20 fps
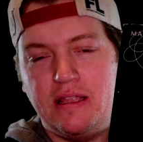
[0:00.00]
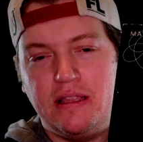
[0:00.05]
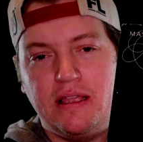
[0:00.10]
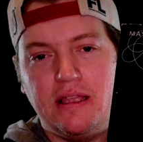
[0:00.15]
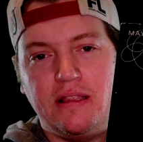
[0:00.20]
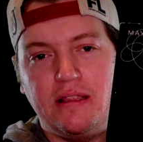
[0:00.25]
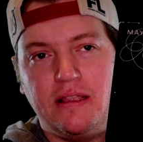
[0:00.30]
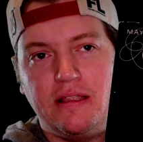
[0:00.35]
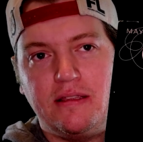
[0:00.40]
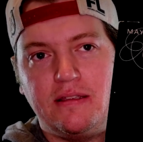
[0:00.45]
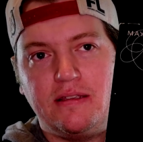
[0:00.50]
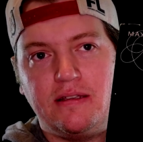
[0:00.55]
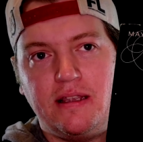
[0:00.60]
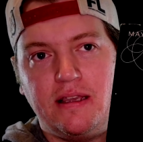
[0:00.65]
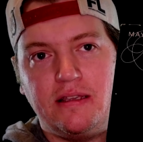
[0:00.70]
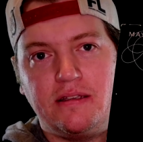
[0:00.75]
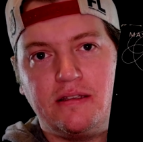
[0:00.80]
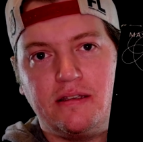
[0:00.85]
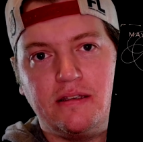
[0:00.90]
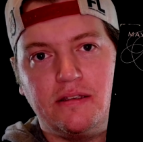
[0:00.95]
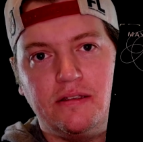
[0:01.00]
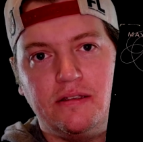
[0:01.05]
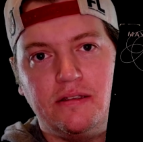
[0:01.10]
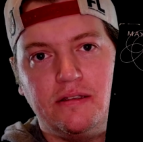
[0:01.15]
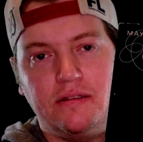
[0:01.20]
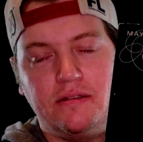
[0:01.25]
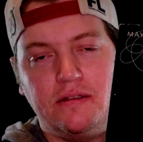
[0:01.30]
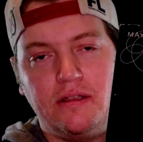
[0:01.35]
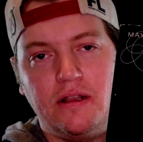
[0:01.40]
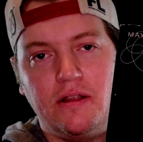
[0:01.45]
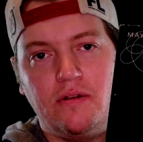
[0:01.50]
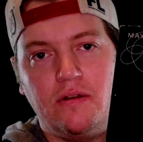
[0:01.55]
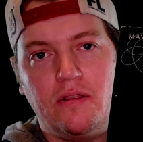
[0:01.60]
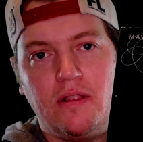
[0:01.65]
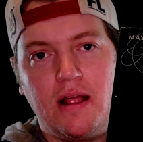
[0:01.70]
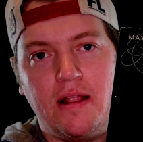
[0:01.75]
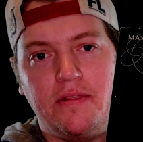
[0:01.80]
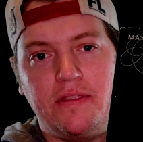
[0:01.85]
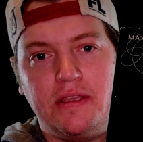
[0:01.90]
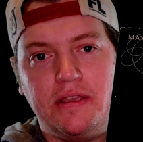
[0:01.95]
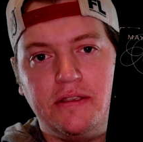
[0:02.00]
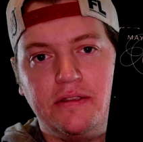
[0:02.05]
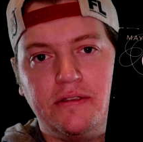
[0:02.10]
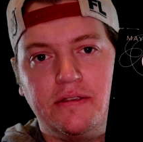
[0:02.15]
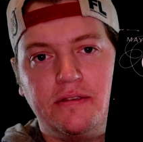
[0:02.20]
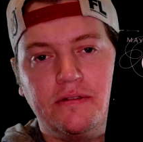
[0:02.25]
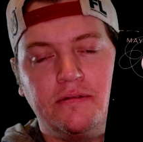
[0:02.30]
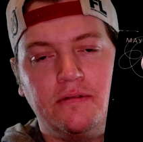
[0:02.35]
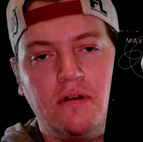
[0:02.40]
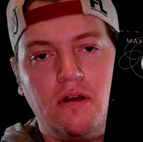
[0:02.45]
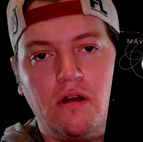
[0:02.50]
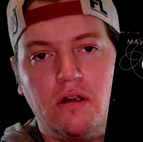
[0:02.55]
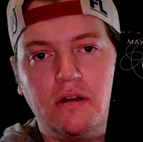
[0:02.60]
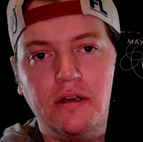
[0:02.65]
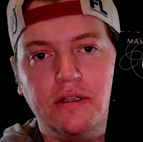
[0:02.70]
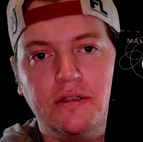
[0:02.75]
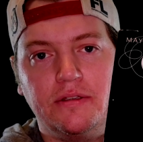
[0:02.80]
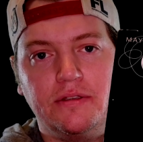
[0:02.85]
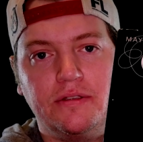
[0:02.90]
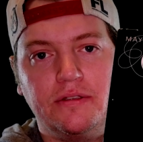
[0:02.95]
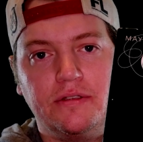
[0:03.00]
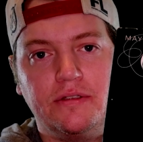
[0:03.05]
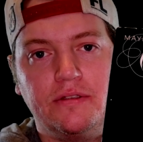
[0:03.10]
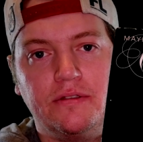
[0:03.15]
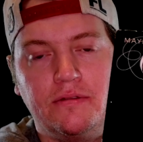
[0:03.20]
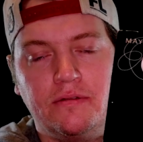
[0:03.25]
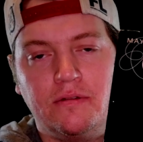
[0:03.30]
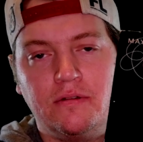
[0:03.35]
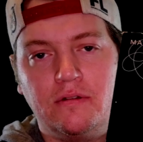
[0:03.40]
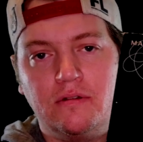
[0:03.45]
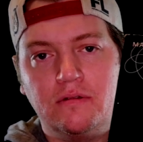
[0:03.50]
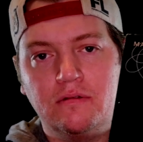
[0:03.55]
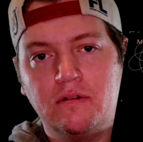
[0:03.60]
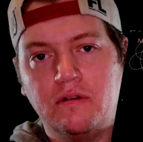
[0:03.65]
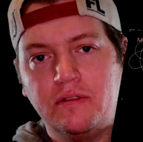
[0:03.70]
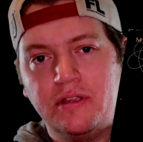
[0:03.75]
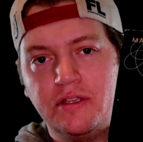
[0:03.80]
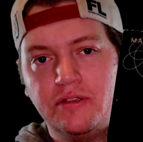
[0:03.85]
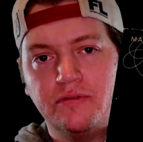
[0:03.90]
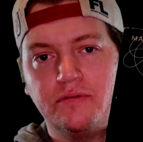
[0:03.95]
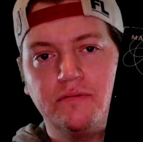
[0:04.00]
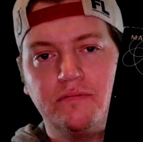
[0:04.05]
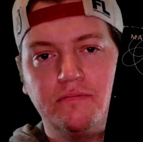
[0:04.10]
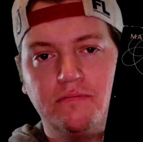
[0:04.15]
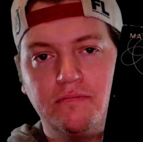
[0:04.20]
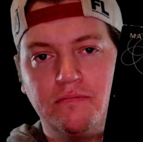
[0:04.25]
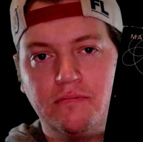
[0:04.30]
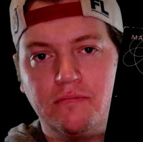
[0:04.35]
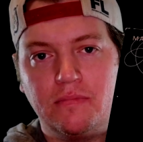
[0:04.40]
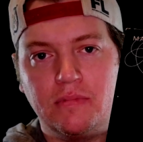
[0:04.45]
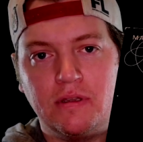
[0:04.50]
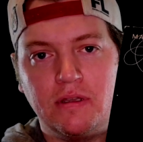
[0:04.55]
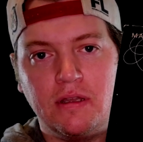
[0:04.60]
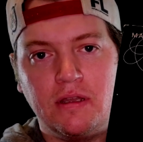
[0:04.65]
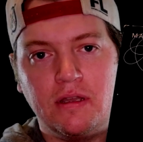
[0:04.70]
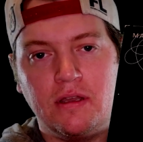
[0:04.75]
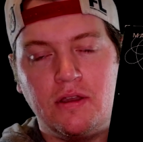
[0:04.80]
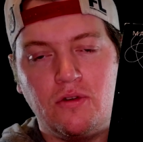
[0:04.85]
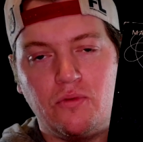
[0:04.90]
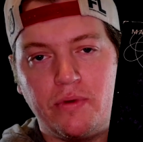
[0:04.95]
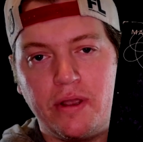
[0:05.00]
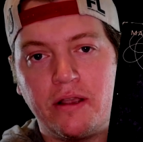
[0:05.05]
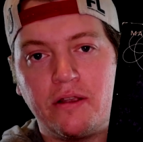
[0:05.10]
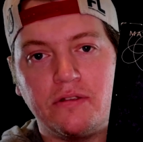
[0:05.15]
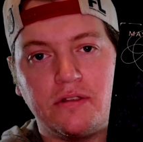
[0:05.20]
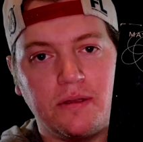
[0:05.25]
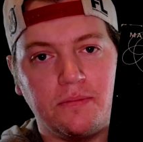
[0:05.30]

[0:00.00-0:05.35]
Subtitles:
It stinks because, you know, a lot of these artists on these records